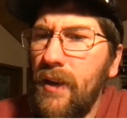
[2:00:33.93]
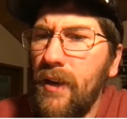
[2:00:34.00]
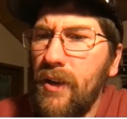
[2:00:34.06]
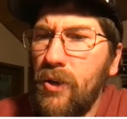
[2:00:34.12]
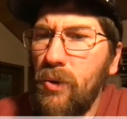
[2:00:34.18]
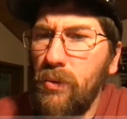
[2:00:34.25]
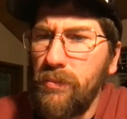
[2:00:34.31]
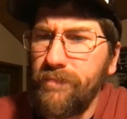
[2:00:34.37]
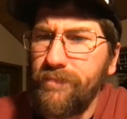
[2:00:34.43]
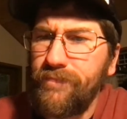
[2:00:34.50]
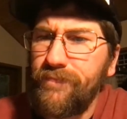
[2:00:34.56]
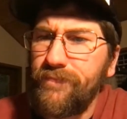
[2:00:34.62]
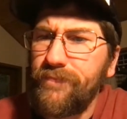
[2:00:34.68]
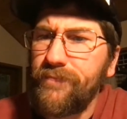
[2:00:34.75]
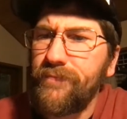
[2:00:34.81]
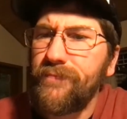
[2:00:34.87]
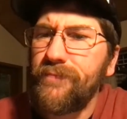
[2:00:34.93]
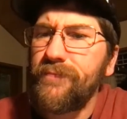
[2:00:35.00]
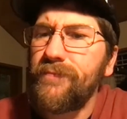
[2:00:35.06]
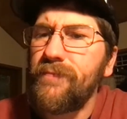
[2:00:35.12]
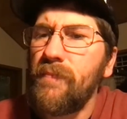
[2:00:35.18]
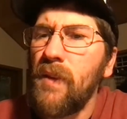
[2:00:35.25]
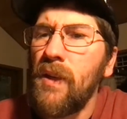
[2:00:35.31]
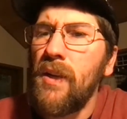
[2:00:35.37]
cool.
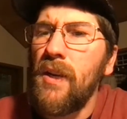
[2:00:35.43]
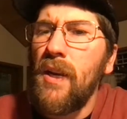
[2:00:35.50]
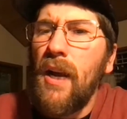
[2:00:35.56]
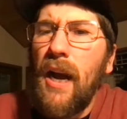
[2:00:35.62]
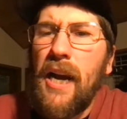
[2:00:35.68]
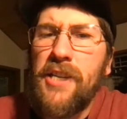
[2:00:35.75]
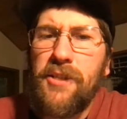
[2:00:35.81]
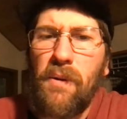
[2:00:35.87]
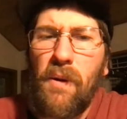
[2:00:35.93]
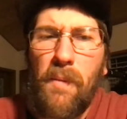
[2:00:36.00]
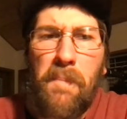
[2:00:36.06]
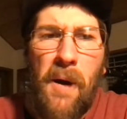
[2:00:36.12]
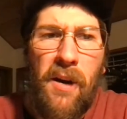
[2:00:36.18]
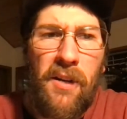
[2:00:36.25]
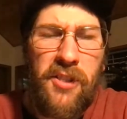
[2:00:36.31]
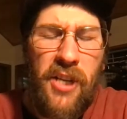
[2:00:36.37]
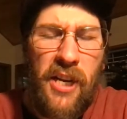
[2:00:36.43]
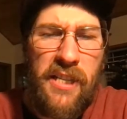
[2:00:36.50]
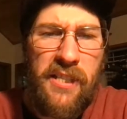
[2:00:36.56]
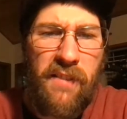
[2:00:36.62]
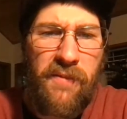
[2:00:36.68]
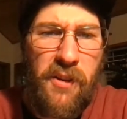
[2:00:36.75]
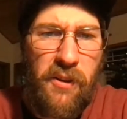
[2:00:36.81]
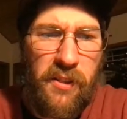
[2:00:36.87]
I do apologize
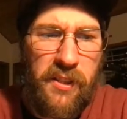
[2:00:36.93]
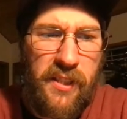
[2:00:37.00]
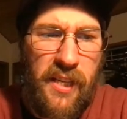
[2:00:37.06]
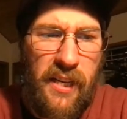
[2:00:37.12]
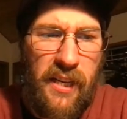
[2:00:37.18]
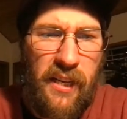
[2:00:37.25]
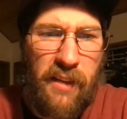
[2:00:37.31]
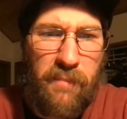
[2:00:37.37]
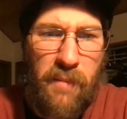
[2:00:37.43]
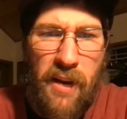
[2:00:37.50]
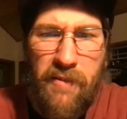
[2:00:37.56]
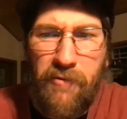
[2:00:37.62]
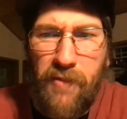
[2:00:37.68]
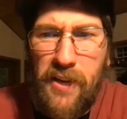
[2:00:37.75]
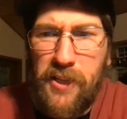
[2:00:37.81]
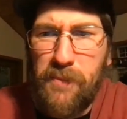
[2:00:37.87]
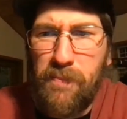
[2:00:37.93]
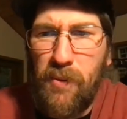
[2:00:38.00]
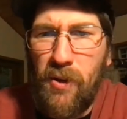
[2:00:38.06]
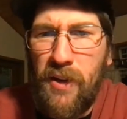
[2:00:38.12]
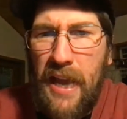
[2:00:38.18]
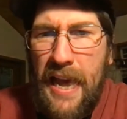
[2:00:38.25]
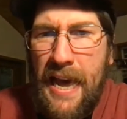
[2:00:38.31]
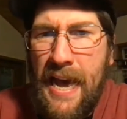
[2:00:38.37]
if you're sitting in my
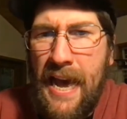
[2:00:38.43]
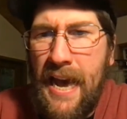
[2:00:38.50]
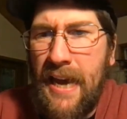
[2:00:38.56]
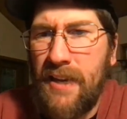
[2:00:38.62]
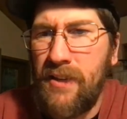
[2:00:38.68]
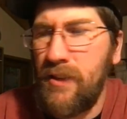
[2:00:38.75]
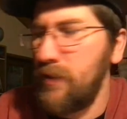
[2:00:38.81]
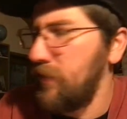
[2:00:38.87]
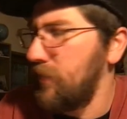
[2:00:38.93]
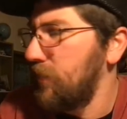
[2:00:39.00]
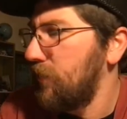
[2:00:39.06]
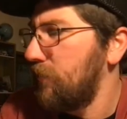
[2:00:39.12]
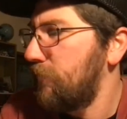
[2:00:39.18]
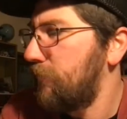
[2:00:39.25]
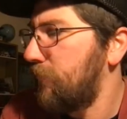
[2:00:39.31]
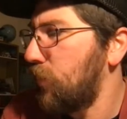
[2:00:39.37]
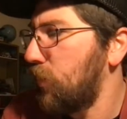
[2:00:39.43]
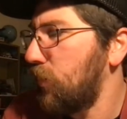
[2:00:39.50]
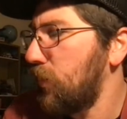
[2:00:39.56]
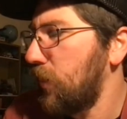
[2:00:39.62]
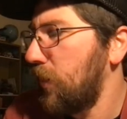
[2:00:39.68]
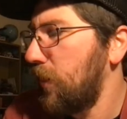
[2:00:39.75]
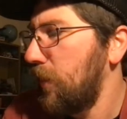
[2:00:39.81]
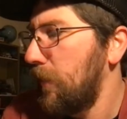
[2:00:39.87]
Facebook ad
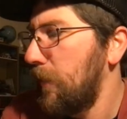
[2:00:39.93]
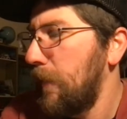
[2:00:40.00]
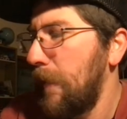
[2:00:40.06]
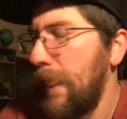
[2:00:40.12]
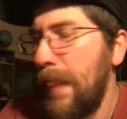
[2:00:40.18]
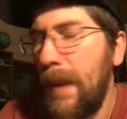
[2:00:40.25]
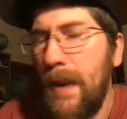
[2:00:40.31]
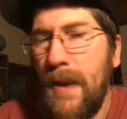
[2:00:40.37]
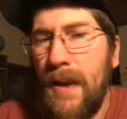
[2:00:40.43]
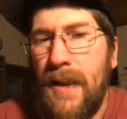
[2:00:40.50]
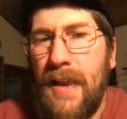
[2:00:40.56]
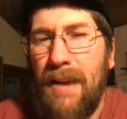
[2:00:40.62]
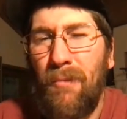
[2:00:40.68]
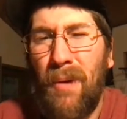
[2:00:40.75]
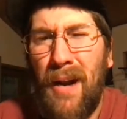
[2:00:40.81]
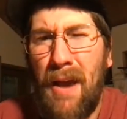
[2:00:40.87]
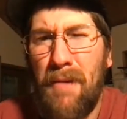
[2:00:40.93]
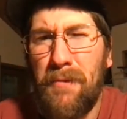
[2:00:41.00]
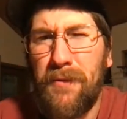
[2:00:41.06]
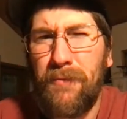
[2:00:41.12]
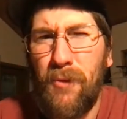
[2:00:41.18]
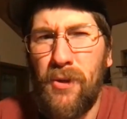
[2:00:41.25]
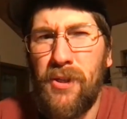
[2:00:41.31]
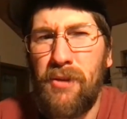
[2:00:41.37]
folder. When I was
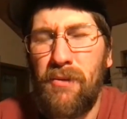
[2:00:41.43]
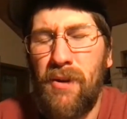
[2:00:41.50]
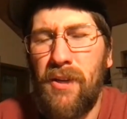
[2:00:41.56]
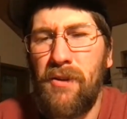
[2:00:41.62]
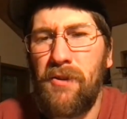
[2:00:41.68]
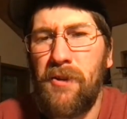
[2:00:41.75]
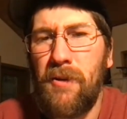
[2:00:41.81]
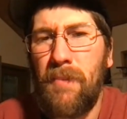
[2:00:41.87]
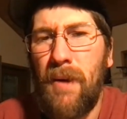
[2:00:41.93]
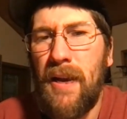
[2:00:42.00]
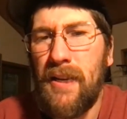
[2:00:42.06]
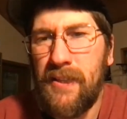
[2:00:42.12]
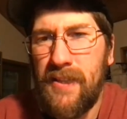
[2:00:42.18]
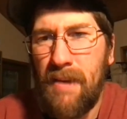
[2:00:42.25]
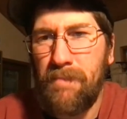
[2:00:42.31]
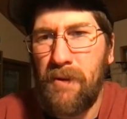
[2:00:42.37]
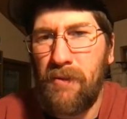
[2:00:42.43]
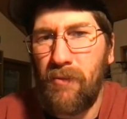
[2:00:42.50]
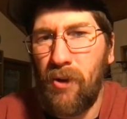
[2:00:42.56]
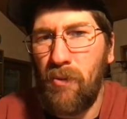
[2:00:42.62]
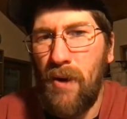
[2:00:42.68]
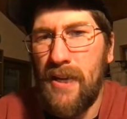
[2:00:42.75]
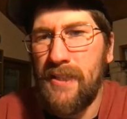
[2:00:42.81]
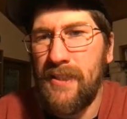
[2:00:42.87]
first doing YouTube, I accepted
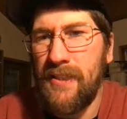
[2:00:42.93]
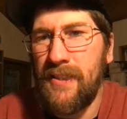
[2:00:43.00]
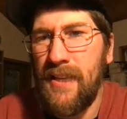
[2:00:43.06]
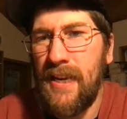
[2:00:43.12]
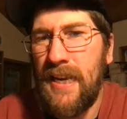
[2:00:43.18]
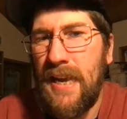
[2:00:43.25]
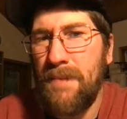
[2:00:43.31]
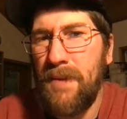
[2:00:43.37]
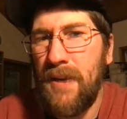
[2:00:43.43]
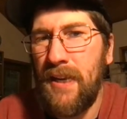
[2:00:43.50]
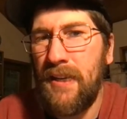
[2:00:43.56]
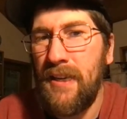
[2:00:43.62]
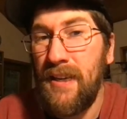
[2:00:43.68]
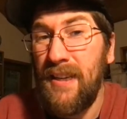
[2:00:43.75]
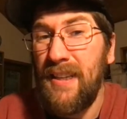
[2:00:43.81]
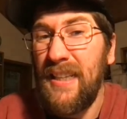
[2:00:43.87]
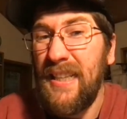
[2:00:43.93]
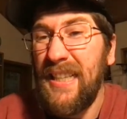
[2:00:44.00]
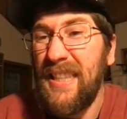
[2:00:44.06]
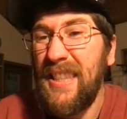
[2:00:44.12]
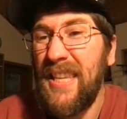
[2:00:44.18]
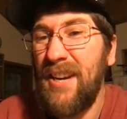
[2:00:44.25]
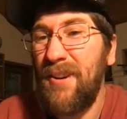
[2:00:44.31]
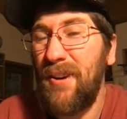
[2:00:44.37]
requests as they came in.
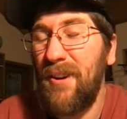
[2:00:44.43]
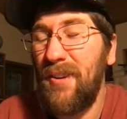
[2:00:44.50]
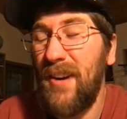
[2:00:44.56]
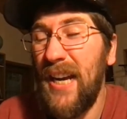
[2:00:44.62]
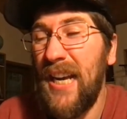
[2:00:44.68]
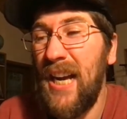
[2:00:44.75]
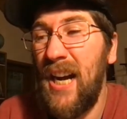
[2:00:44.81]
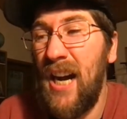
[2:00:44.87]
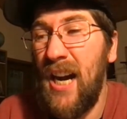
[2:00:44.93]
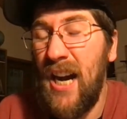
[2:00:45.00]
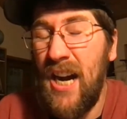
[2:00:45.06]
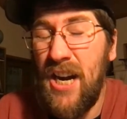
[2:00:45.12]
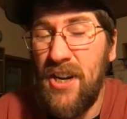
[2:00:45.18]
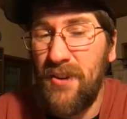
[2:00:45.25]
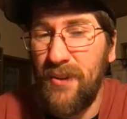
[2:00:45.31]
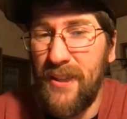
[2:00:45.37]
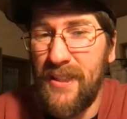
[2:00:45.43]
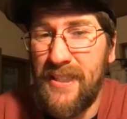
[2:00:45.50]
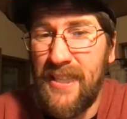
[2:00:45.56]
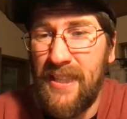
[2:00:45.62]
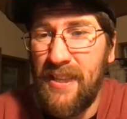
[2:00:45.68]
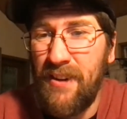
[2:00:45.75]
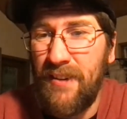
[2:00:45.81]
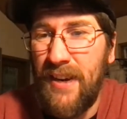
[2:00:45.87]
There are like hundreds
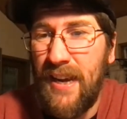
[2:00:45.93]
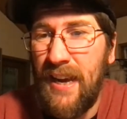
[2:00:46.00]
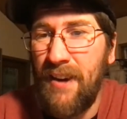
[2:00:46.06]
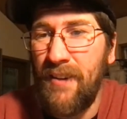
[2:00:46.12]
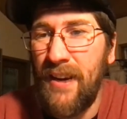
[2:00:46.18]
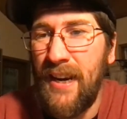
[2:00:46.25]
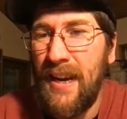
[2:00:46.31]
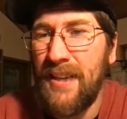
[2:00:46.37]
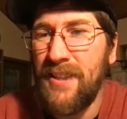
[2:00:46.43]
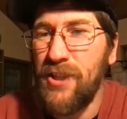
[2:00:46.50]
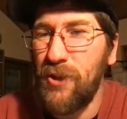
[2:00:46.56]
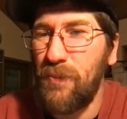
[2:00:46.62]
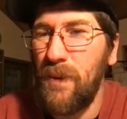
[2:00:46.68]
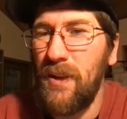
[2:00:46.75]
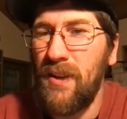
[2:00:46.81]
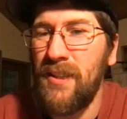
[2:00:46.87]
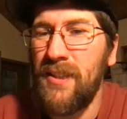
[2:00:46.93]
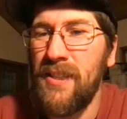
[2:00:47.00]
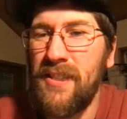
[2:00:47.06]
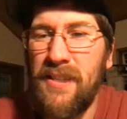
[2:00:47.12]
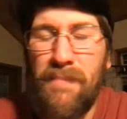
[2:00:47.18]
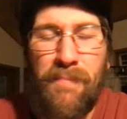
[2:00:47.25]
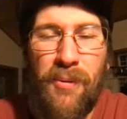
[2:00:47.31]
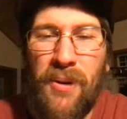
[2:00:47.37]
in there now. And I just realized at
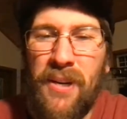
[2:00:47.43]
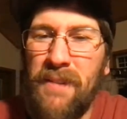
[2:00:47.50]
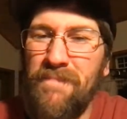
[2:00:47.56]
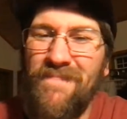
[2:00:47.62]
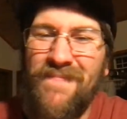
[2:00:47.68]
some point,